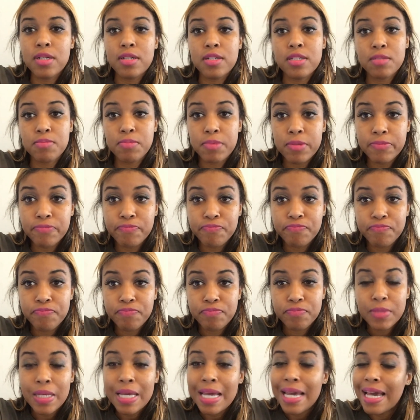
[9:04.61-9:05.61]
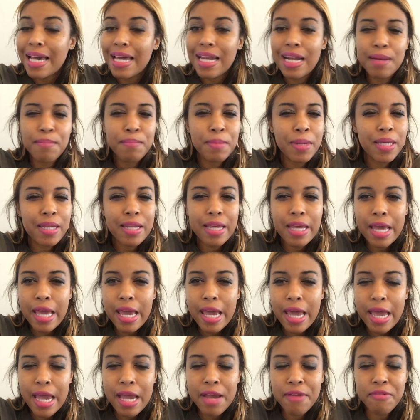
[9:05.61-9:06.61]
a husband and i meant
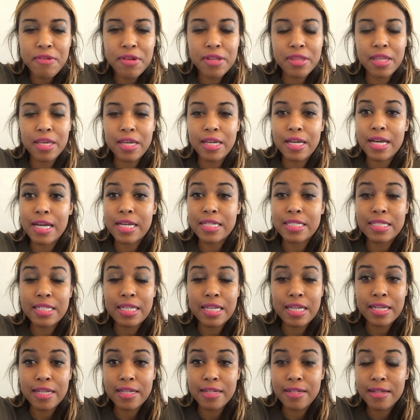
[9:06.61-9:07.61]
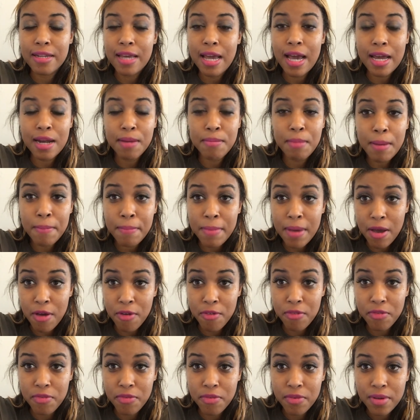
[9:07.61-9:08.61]
everything i said out of my
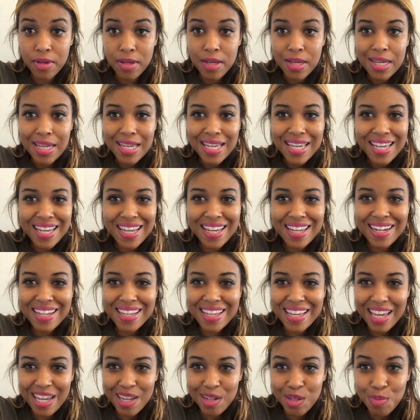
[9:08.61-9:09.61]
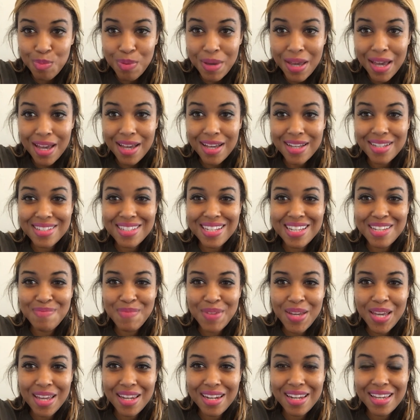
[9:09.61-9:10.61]
mouth and it came to pass.
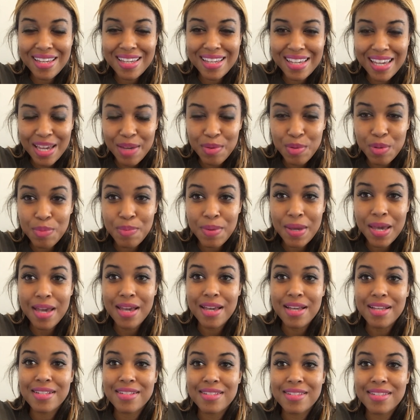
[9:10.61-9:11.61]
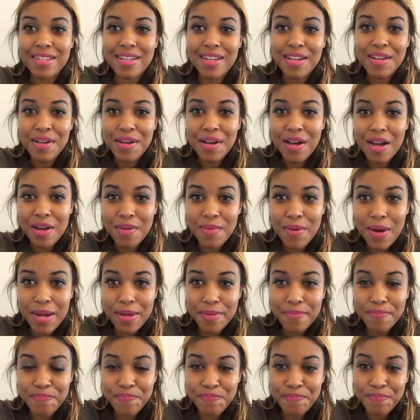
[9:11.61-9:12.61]
Amen. It came to pass. All
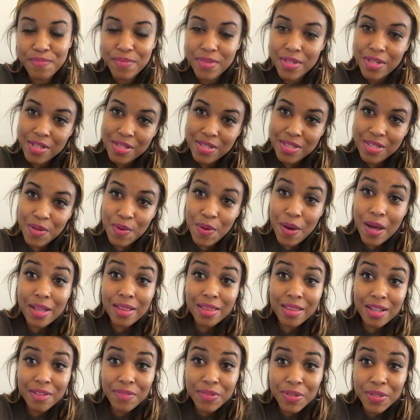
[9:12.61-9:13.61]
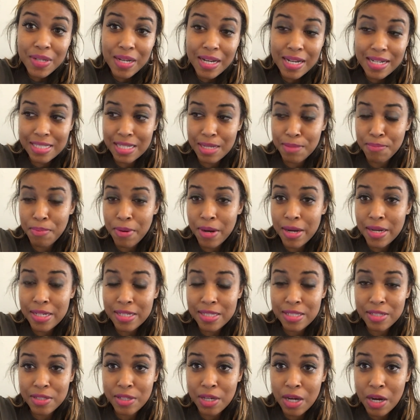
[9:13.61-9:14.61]
right. So I love you guys. I pray
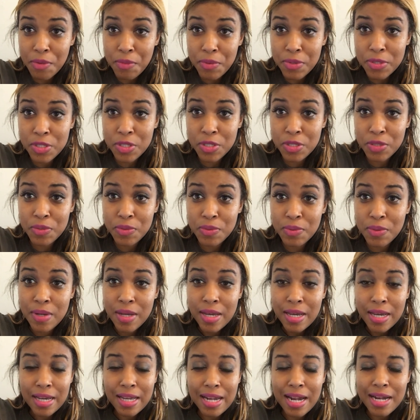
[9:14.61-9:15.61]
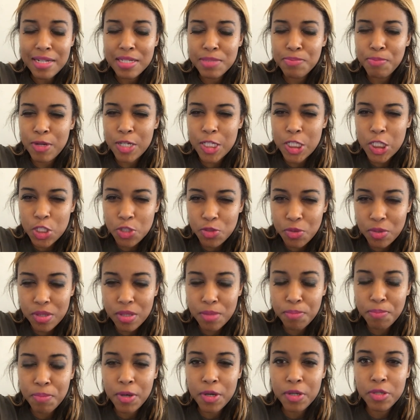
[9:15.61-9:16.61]
this encourage you. And I just pray strength
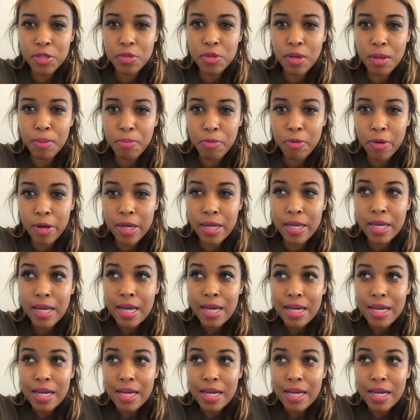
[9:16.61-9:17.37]
upon you. I pray